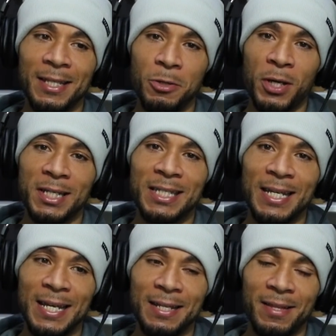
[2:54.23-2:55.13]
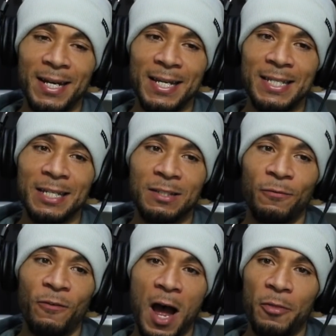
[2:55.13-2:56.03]
you could see that he's his
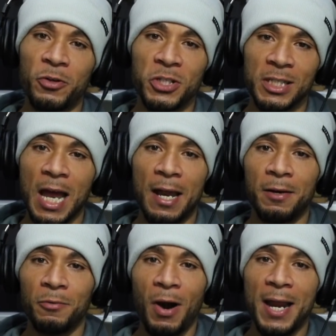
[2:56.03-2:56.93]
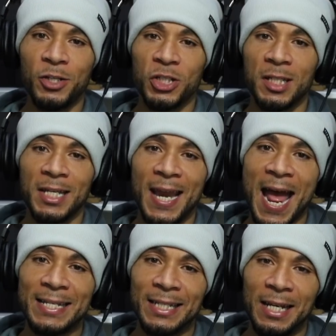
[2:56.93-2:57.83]
father's son, right? Just the
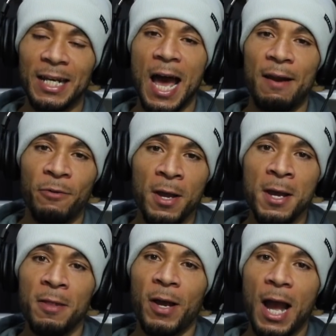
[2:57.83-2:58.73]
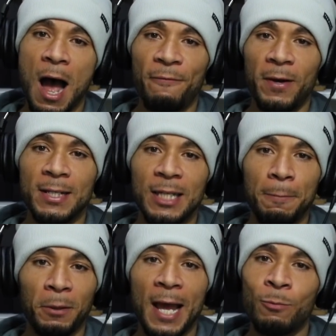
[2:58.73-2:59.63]
tenacity and kind of the confidence he
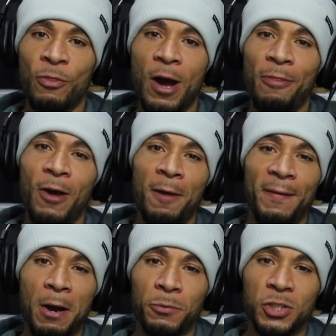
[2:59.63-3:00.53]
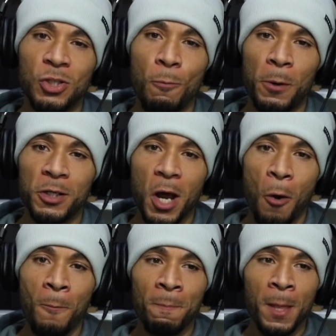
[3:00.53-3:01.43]
played with. I thought that was super
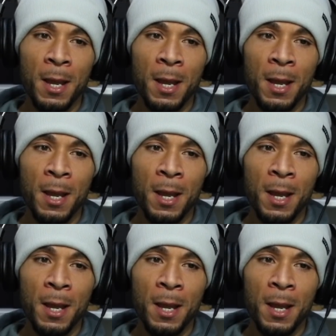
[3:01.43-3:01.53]
dope.